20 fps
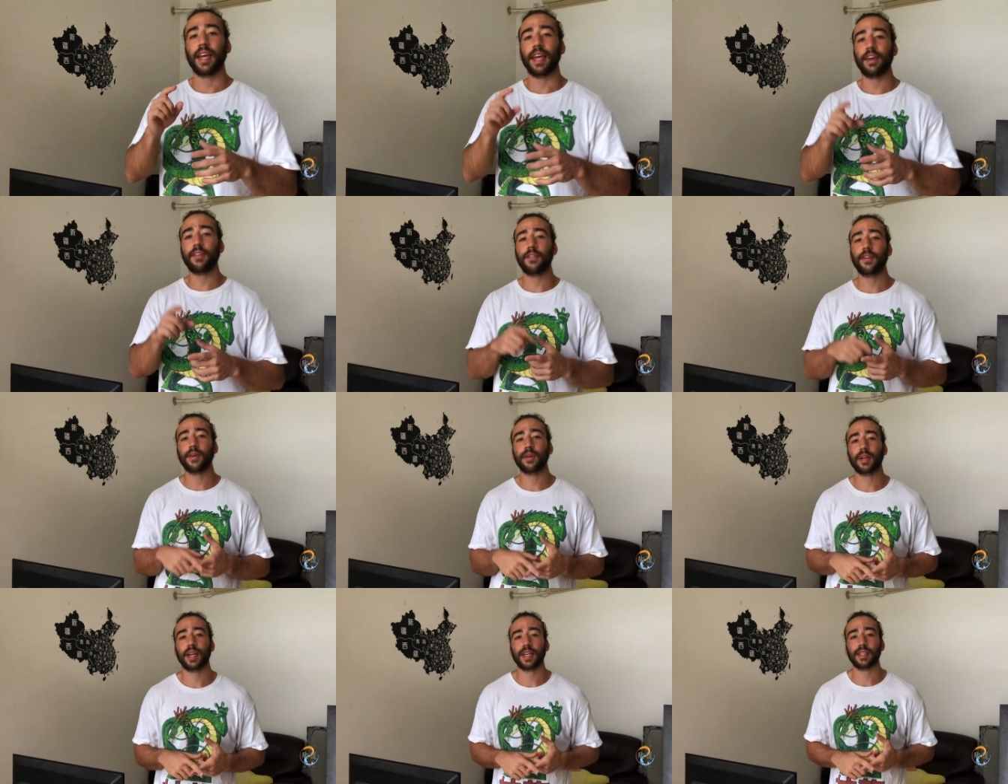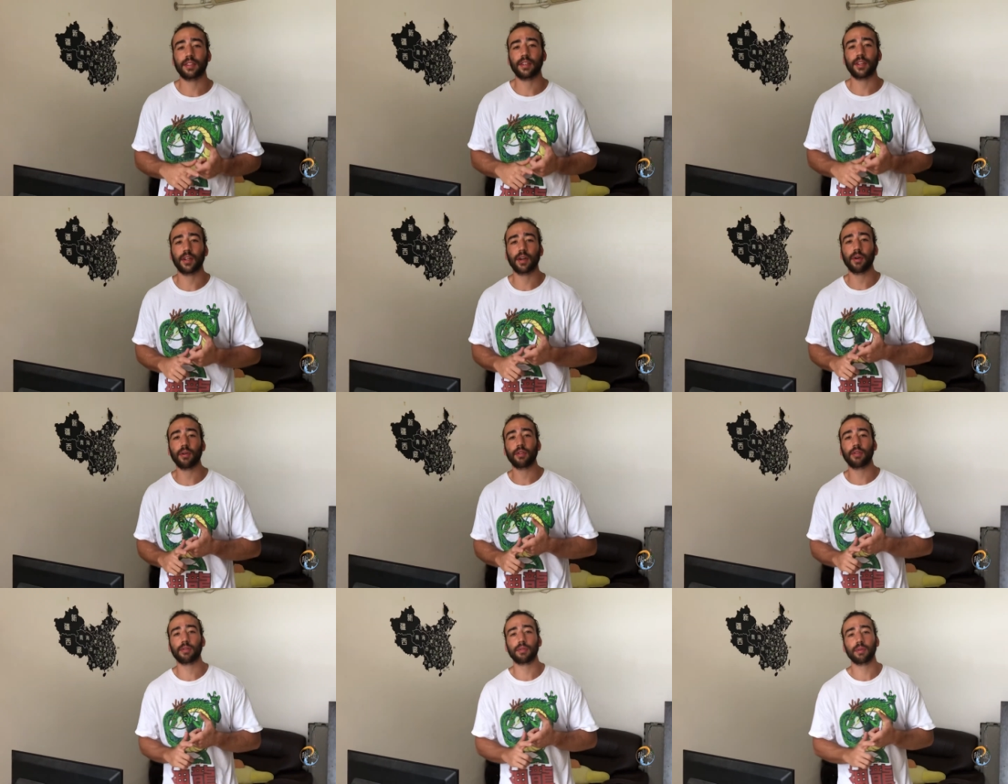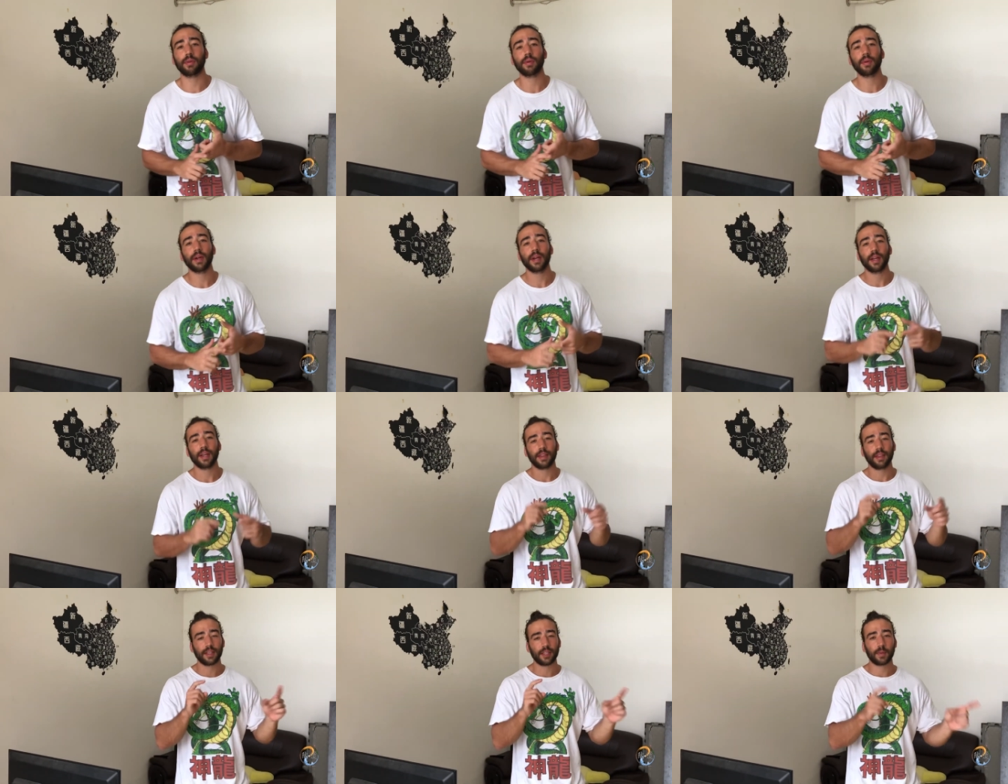If you'd like to go through
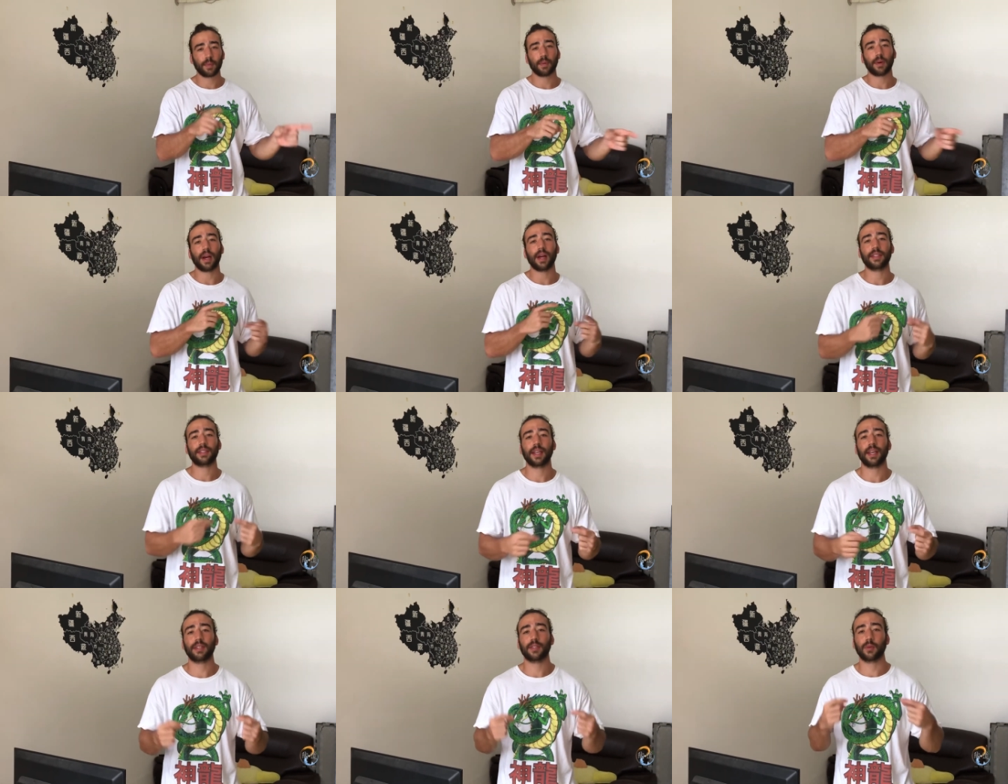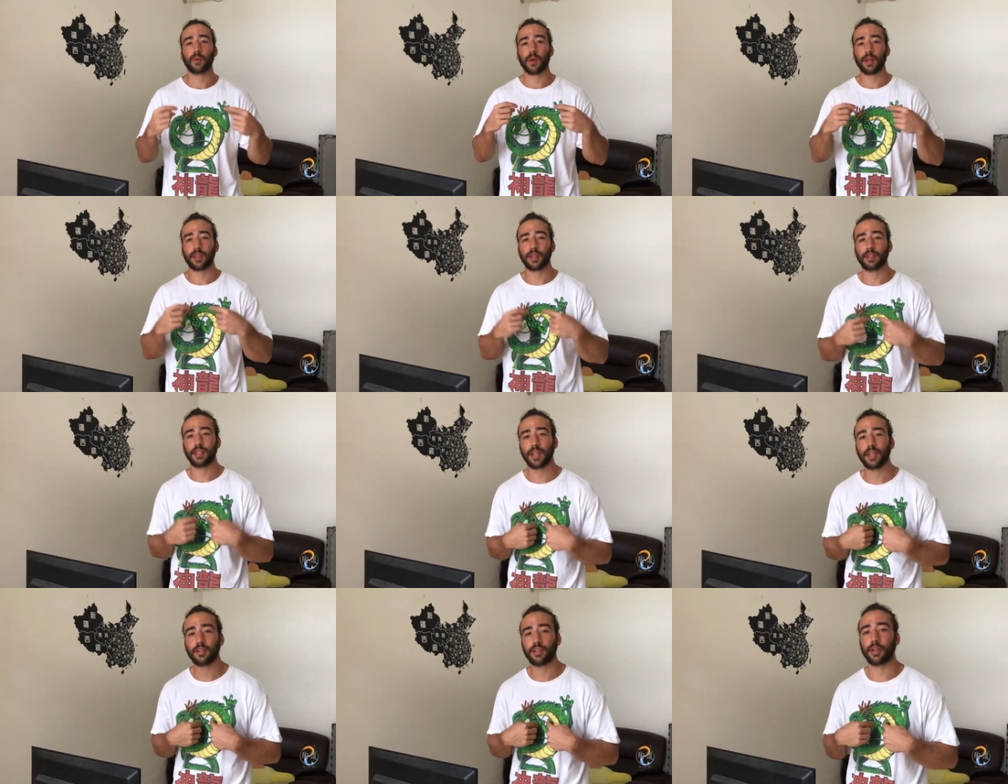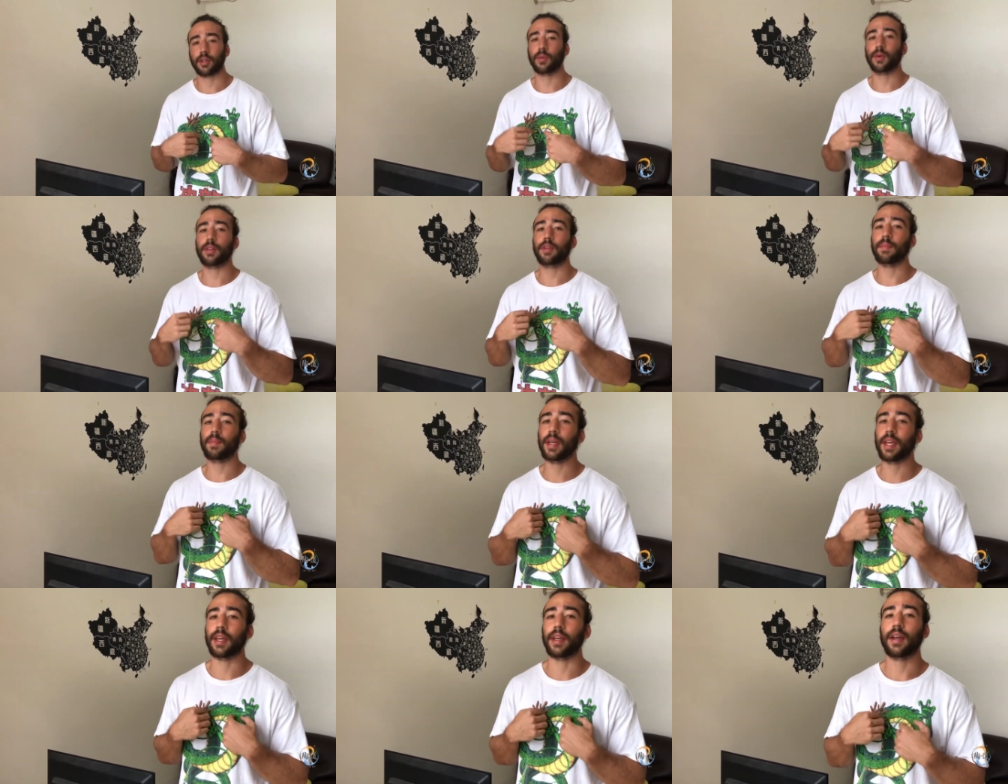this process with a teacher,
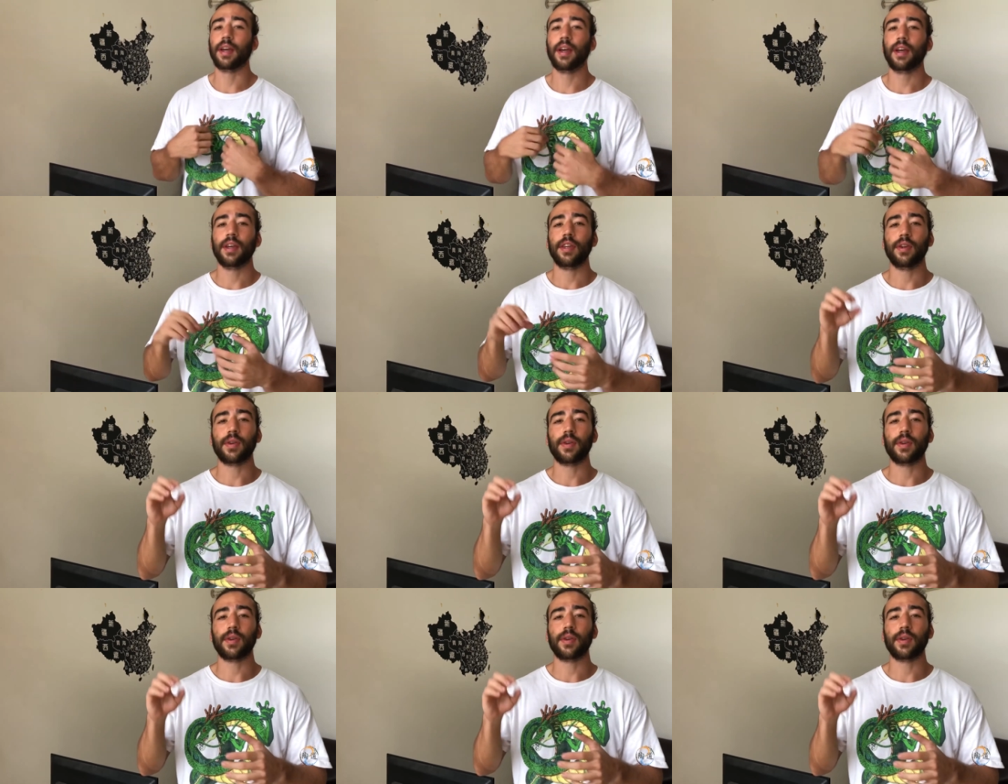with me,